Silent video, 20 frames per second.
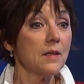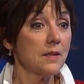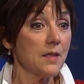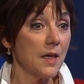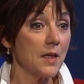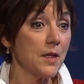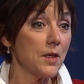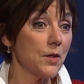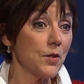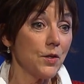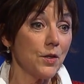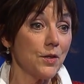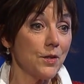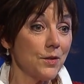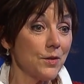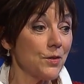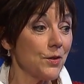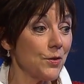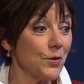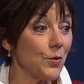
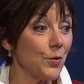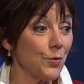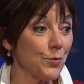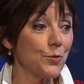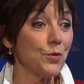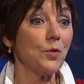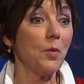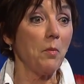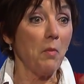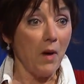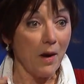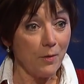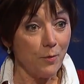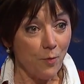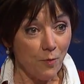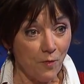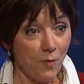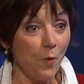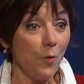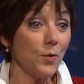taking, you know, to the
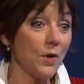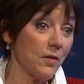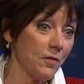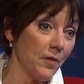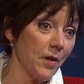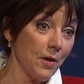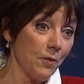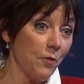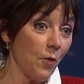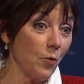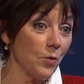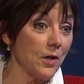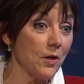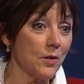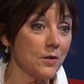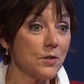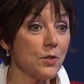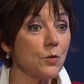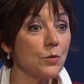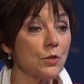microphone, if, if only
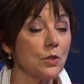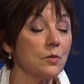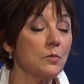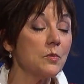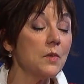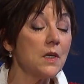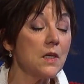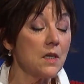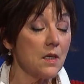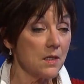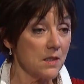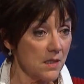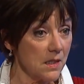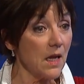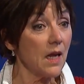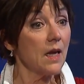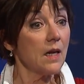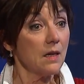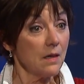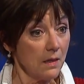on social media,
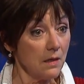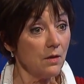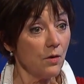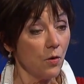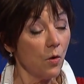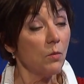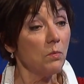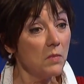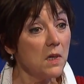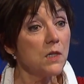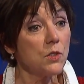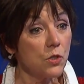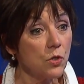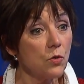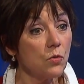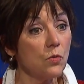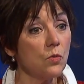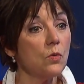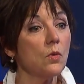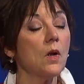saying, you know, me
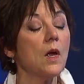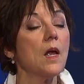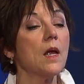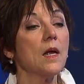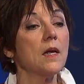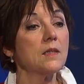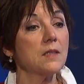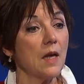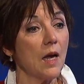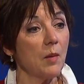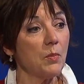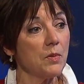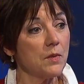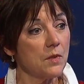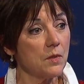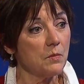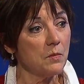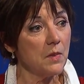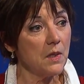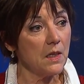too, it's
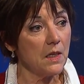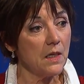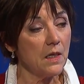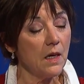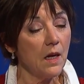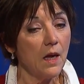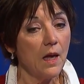happened to me.